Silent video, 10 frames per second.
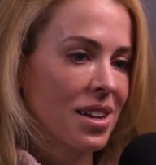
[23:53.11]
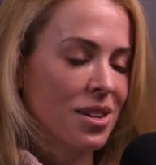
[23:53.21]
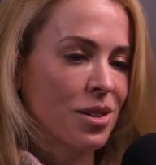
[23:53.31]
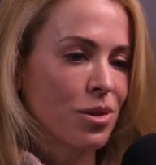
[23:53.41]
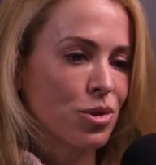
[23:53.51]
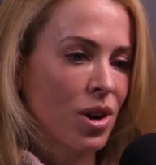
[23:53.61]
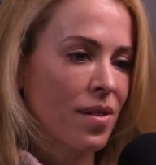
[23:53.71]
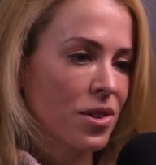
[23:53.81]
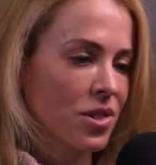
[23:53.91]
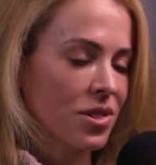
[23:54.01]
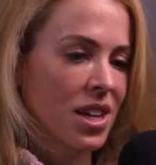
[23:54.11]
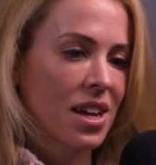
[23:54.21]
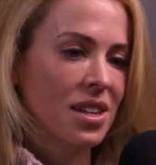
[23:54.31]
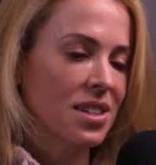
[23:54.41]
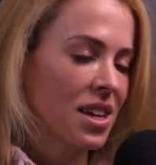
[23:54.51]
that, you know, drivers are
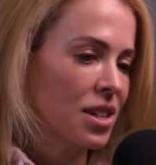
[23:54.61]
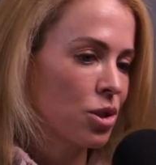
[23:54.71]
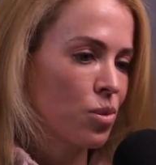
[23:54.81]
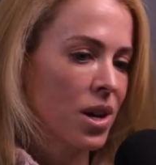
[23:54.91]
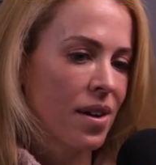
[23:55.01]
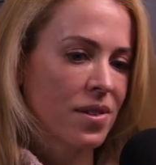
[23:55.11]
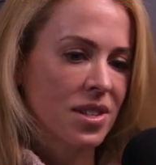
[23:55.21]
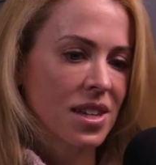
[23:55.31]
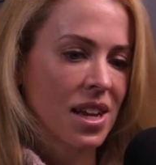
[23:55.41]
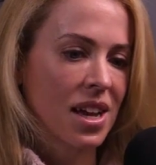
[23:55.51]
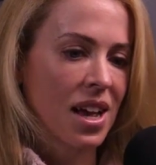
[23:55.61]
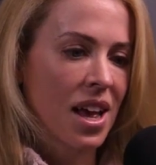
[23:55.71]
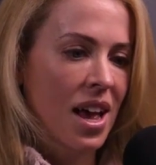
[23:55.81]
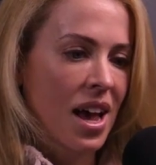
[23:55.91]
taking to get to whatever city.